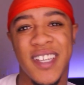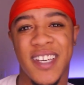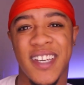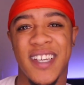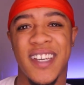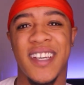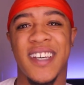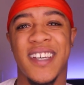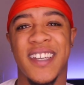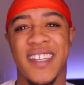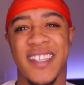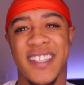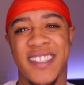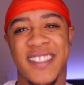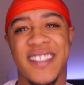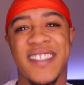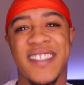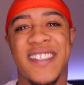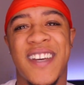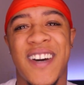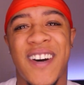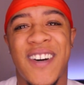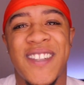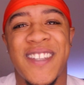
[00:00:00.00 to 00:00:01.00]

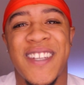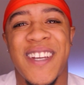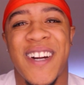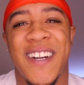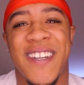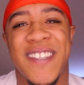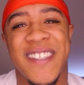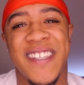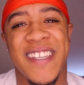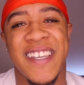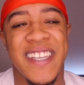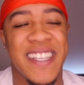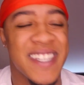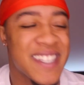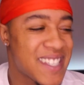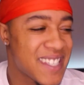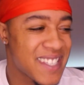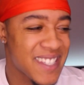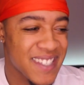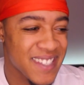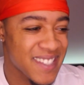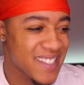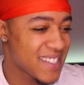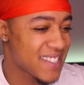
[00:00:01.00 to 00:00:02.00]
It's called the RT.
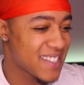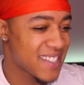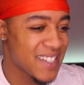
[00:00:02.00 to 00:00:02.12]
It's